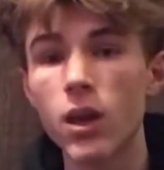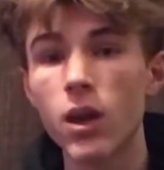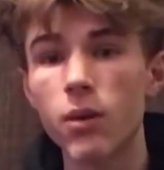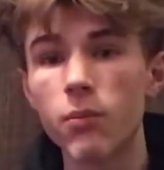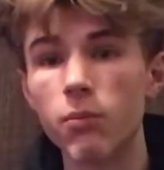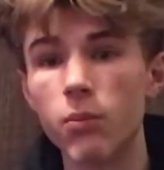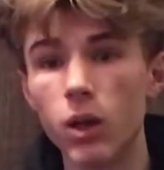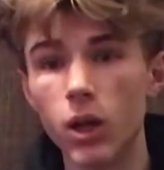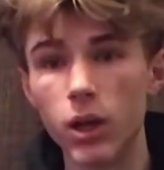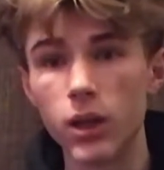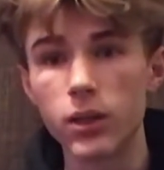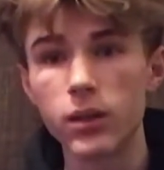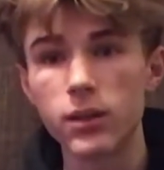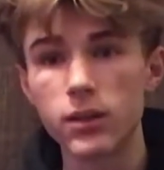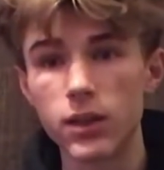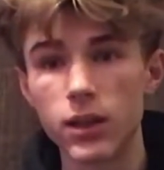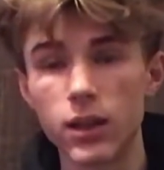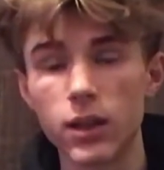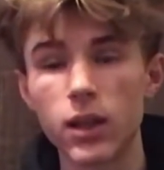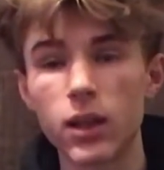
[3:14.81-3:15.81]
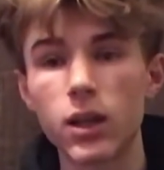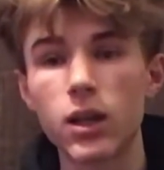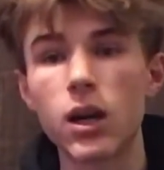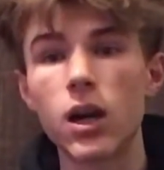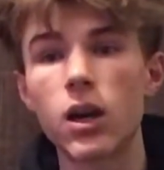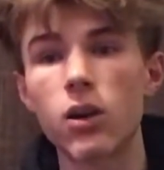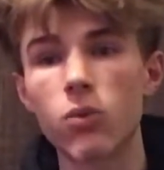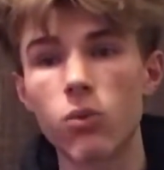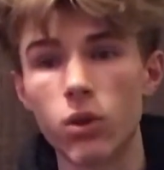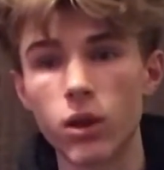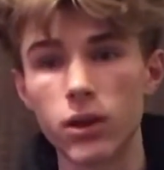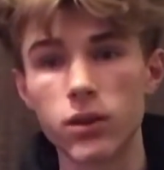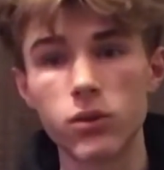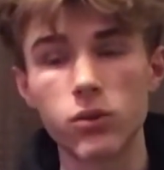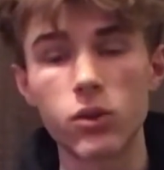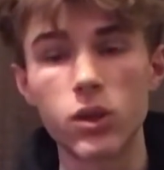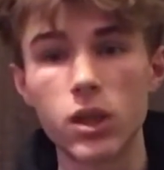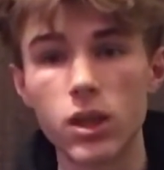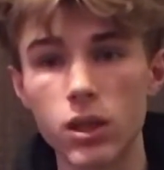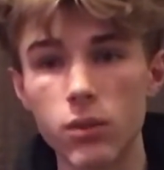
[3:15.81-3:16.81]
but Dick Hickok wanted to
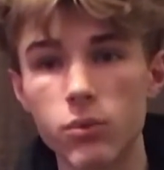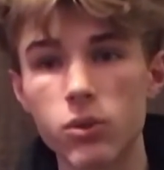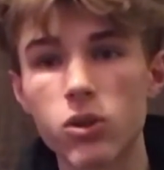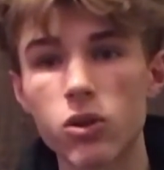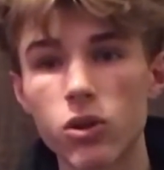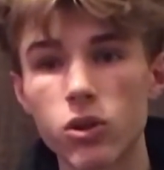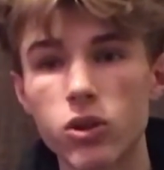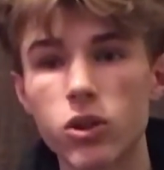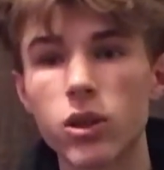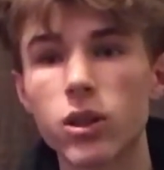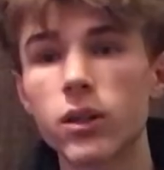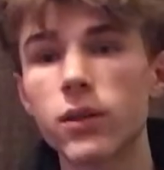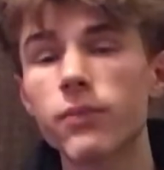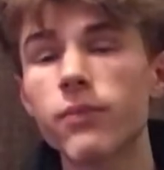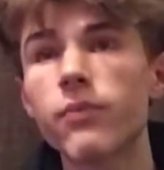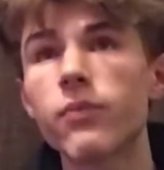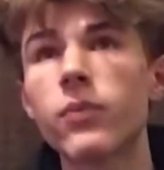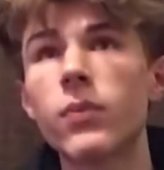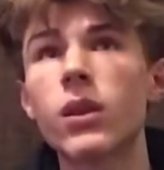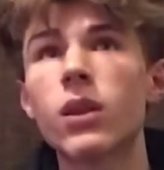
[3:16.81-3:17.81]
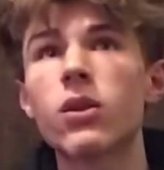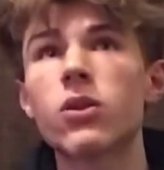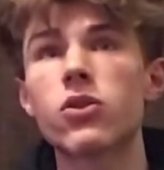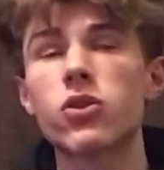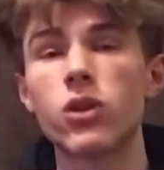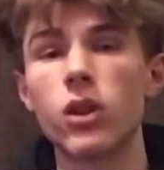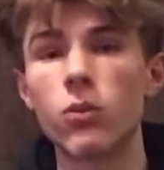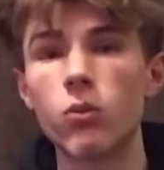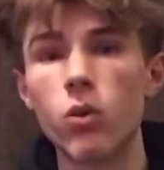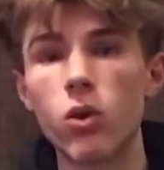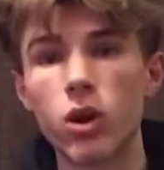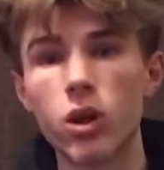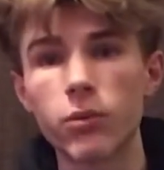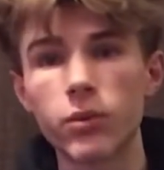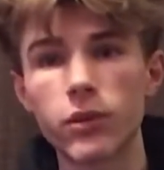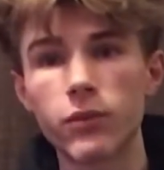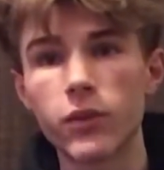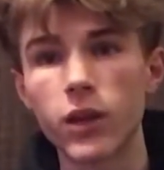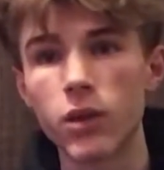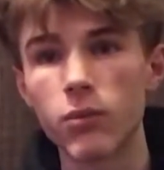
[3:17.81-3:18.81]
keep searching, so they woke up the
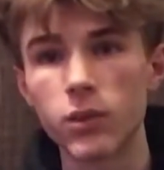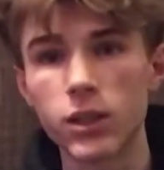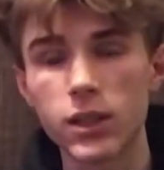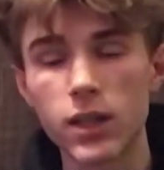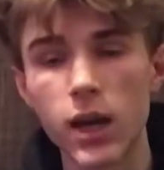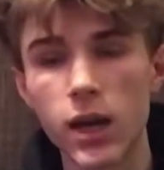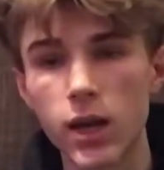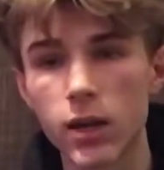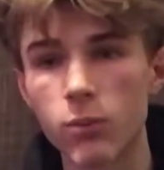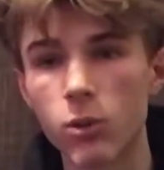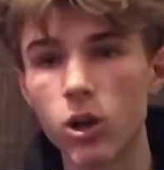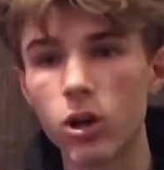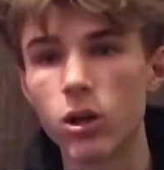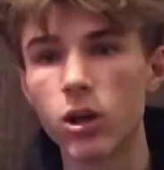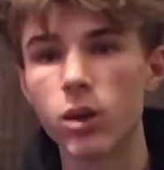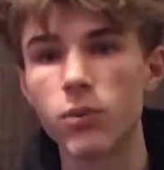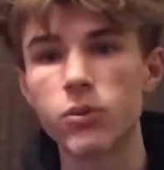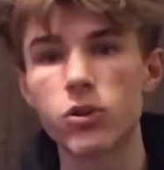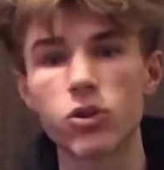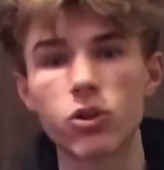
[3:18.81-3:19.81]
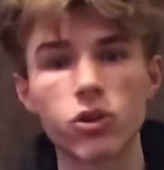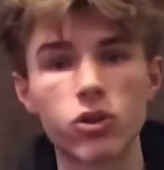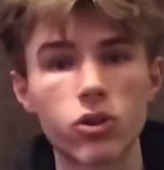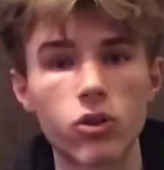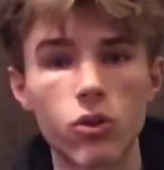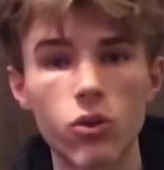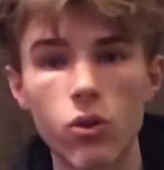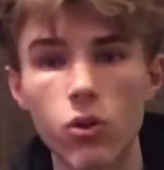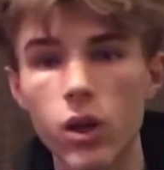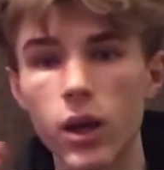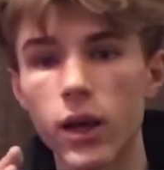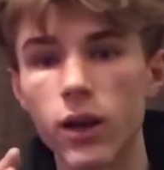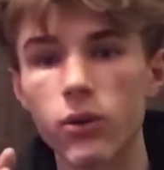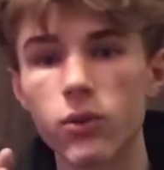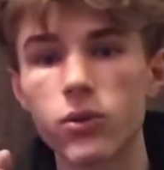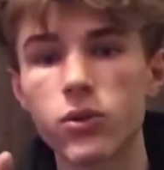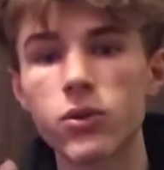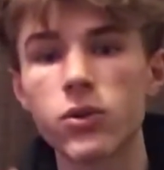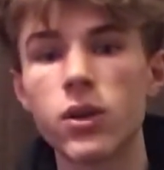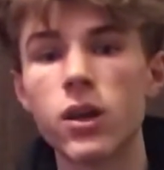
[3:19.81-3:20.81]
family, tied them all up, searched the whole house,